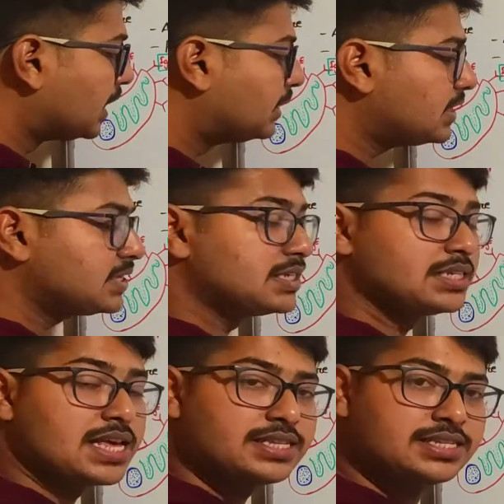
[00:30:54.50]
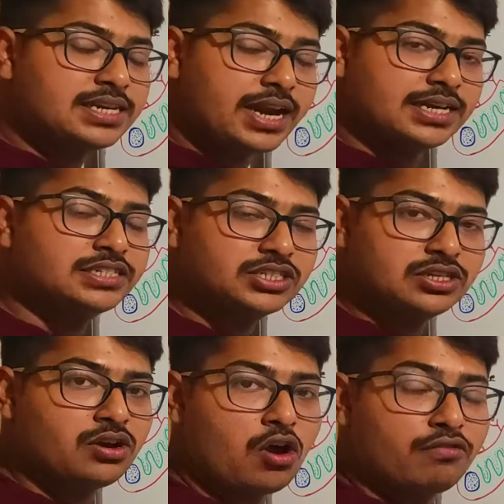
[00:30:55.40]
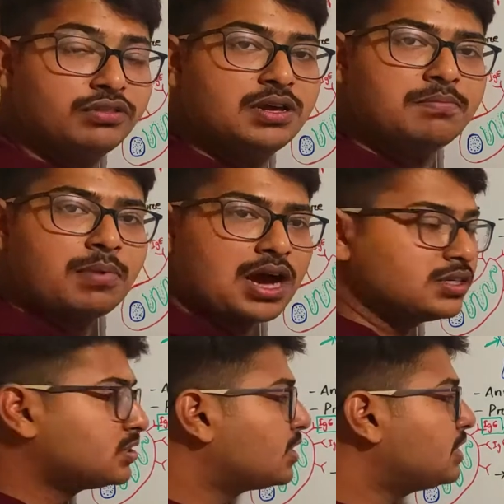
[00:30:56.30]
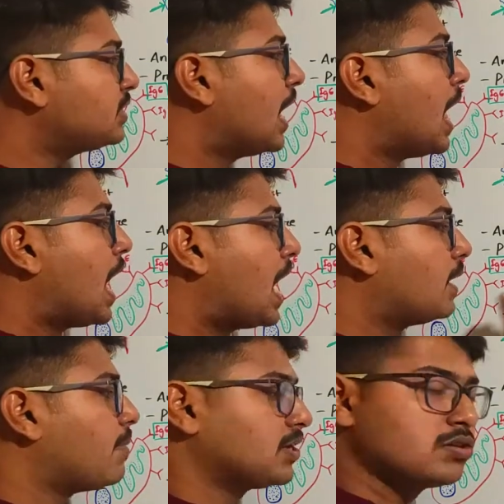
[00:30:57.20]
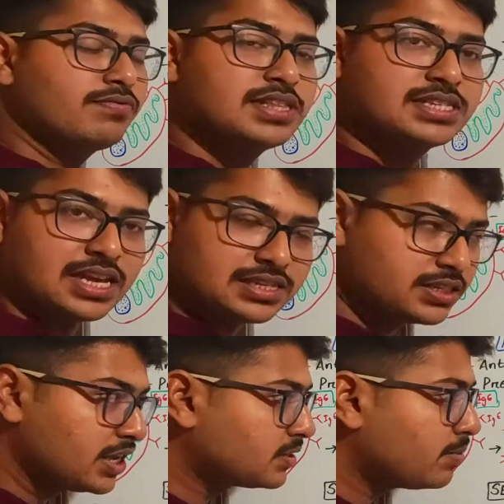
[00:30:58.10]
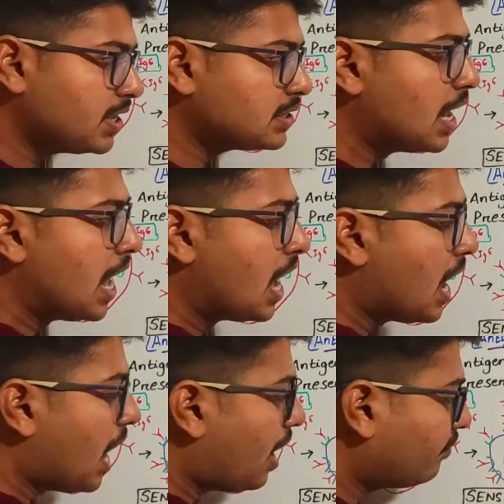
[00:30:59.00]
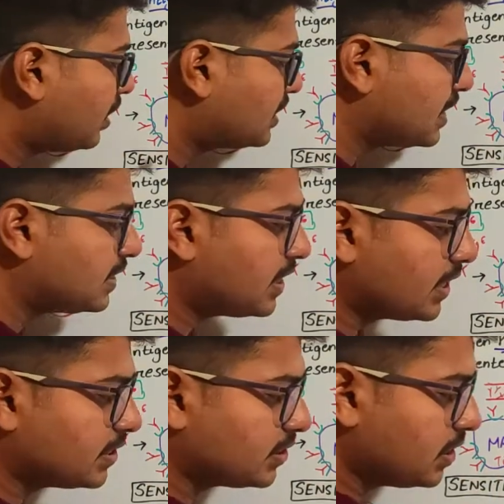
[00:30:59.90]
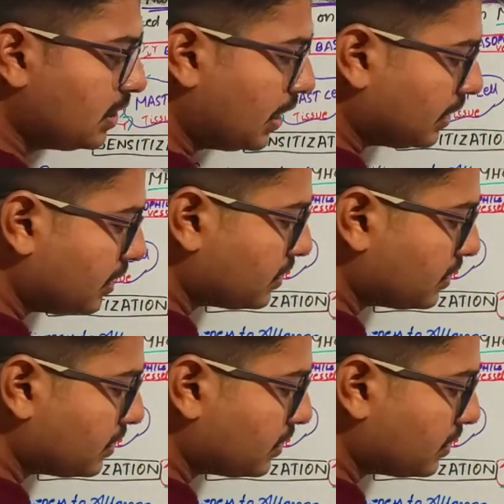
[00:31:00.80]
this sensitization of the mast cells and basophil cells takes place. After sensitization, the